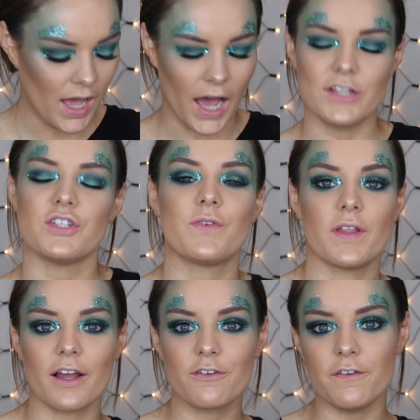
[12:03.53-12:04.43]
I just feel
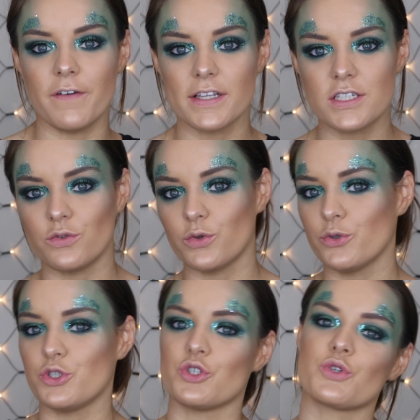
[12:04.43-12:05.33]
like for
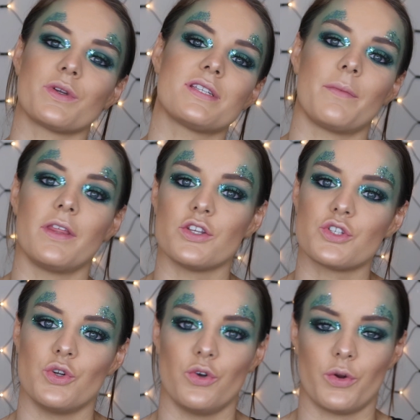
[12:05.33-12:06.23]
festivals, you just want something that's
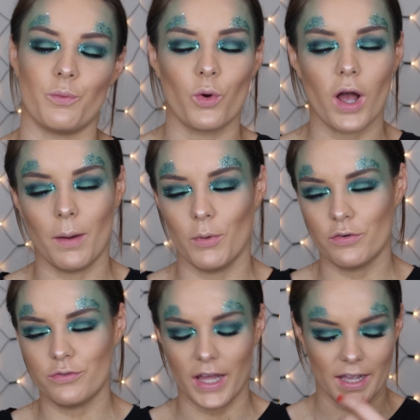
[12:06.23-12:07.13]
nude and will come
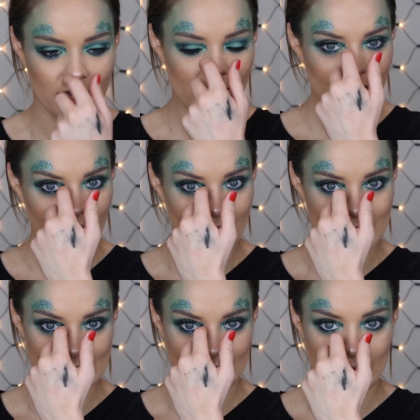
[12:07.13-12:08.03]
off like
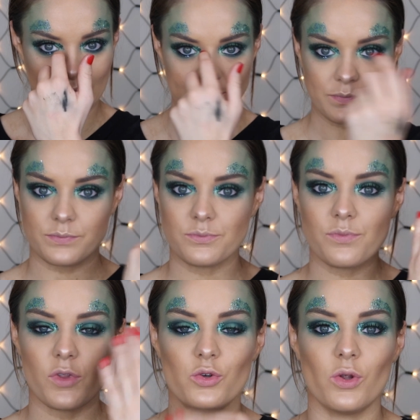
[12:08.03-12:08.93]
easily,
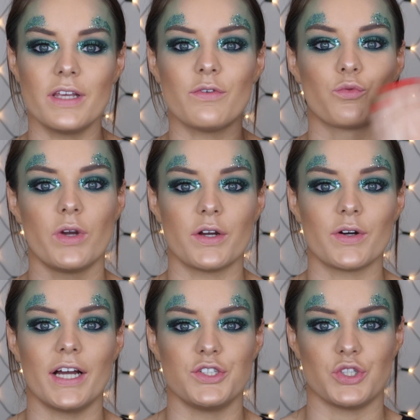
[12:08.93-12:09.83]
not leave a ring
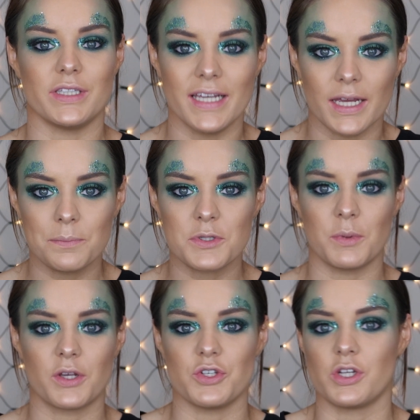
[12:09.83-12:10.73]
around your lips
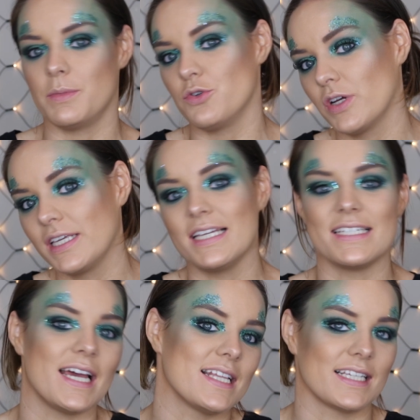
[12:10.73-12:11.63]
because you're gonna be drinking,
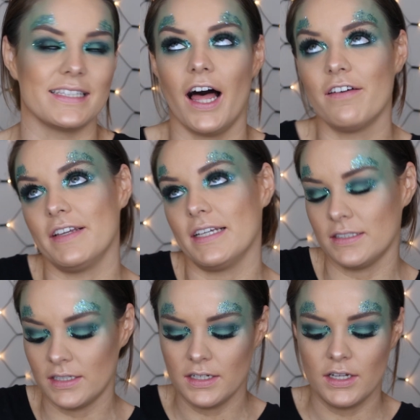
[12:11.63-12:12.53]
dancing,
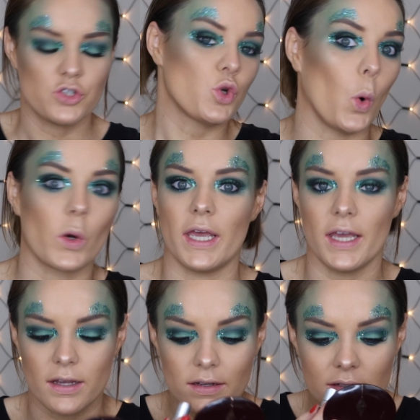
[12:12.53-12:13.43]
laughing,
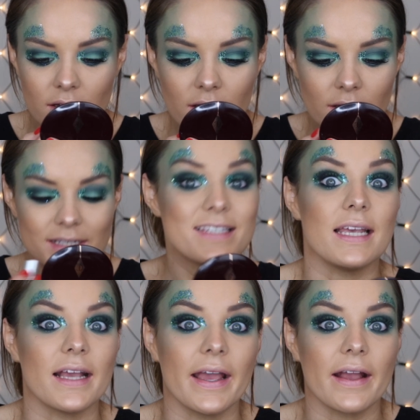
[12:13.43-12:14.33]
talking,
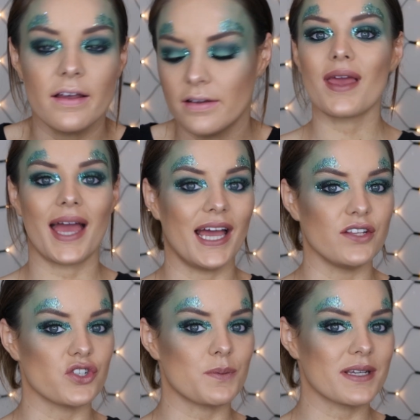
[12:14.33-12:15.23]
singing. And
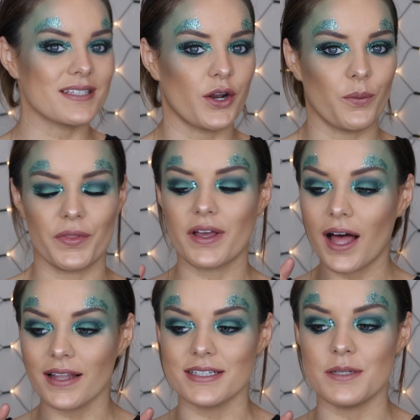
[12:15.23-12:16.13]
just because I don't want the
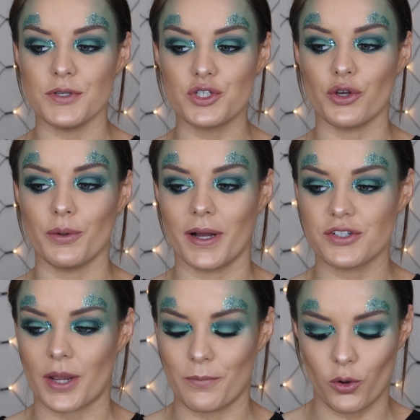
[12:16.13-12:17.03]
color to be too
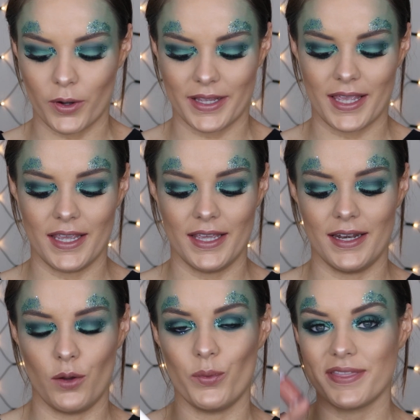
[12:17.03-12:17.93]
much, I'm going
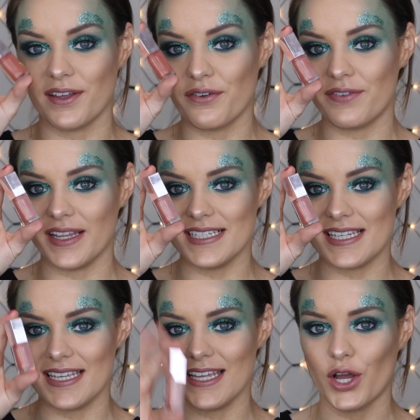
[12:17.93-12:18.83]
in with the
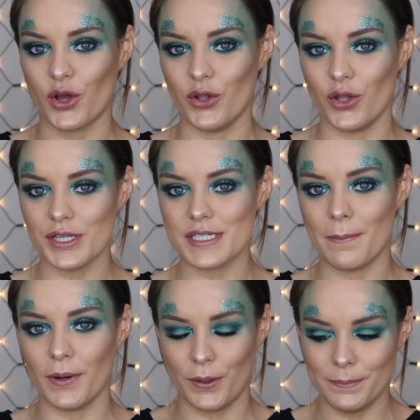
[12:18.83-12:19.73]
Fenty Gloss
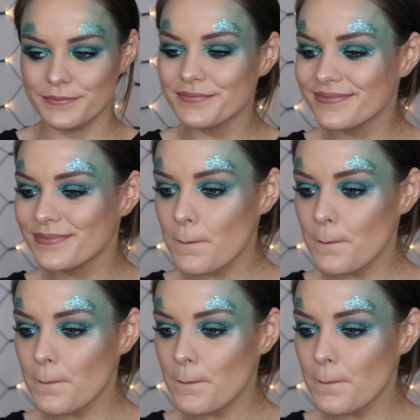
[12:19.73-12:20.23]
Bomb.